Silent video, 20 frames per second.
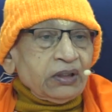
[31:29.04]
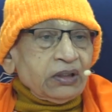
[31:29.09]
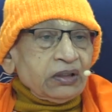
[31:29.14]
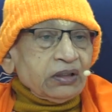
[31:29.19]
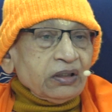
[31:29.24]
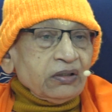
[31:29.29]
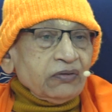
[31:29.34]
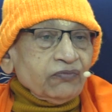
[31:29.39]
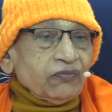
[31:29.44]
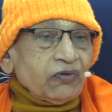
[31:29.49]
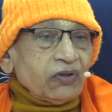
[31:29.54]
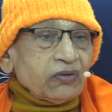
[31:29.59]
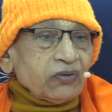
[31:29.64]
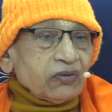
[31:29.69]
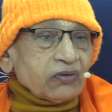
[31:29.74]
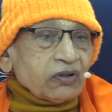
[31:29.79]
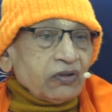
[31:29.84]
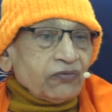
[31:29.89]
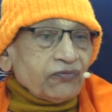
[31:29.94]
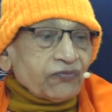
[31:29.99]
Then what
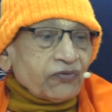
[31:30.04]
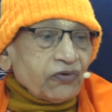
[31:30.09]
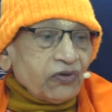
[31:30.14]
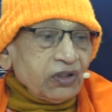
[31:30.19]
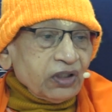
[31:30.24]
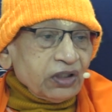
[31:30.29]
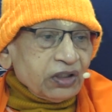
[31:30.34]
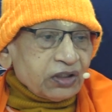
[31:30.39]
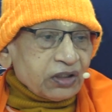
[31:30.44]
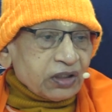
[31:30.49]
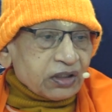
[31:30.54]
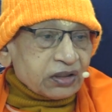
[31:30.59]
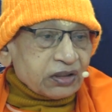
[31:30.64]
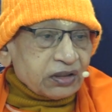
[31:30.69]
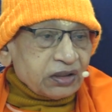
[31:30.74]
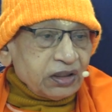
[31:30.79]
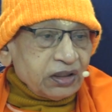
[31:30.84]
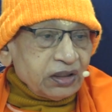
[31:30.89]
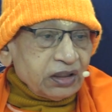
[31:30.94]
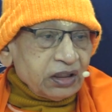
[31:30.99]
work of
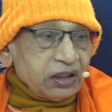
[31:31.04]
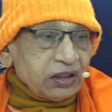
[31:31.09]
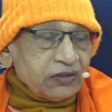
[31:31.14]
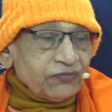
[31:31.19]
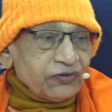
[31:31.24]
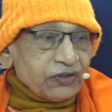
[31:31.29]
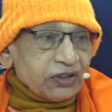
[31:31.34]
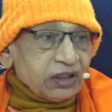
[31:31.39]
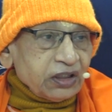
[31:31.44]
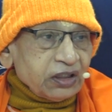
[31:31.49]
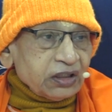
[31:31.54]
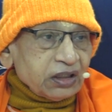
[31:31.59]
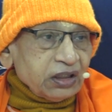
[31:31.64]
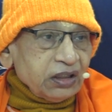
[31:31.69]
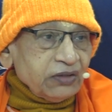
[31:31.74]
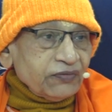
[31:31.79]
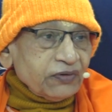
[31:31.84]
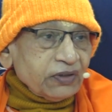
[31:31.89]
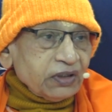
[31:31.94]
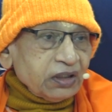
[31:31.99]
consciousness, which is
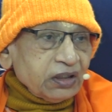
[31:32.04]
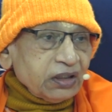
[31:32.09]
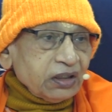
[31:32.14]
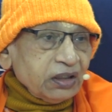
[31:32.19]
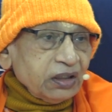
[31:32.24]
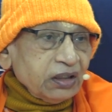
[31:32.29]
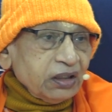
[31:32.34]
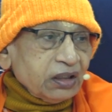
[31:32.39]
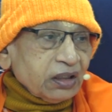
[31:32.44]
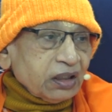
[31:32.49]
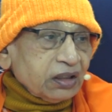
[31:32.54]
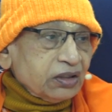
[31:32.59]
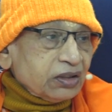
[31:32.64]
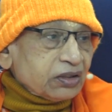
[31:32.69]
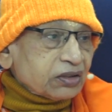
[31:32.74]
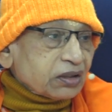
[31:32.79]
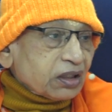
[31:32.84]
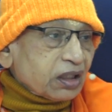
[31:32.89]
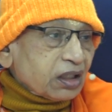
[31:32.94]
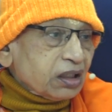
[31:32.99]
even the
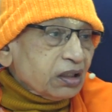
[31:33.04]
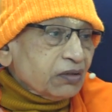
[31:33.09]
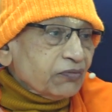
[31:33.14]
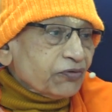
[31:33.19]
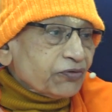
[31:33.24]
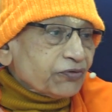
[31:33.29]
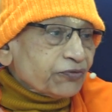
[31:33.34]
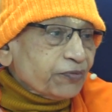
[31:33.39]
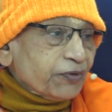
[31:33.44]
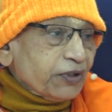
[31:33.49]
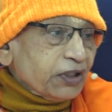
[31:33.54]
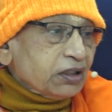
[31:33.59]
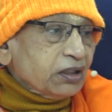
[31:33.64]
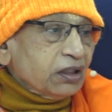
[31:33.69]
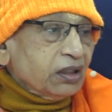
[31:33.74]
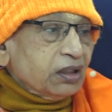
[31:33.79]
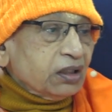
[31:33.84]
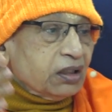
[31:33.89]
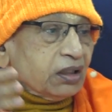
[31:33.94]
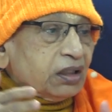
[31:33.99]
adhisthana of space,
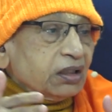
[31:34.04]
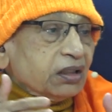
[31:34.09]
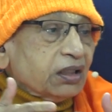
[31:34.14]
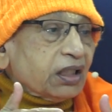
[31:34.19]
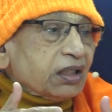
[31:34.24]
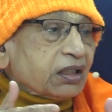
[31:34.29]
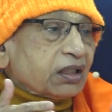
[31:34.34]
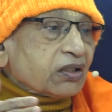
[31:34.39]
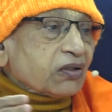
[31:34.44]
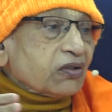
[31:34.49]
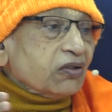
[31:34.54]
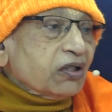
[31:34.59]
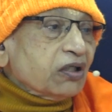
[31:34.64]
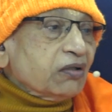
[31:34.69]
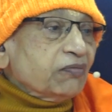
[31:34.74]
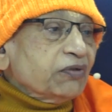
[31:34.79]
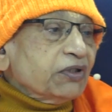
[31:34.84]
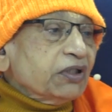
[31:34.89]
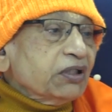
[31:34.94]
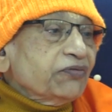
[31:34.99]
there
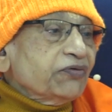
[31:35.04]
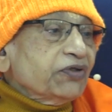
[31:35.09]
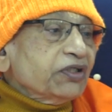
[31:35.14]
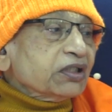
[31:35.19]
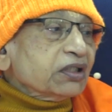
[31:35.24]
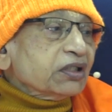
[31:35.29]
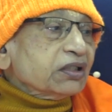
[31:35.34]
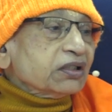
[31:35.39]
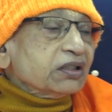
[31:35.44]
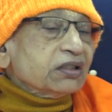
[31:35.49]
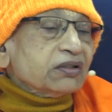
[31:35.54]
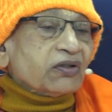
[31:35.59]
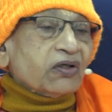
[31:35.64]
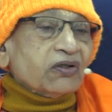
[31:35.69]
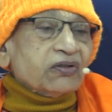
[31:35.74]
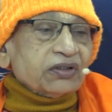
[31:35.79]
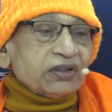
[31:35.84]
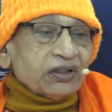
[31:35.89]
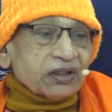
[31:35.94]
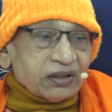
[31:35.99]
cannot be divisions in
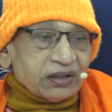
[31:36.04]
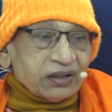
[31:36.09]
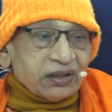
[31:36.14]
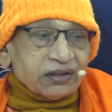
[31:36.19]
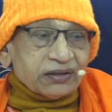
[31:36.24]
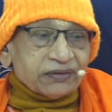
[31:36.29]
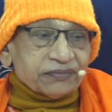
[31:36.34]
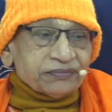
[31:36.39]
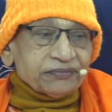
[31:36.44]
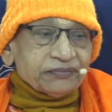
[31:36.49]
consciousness.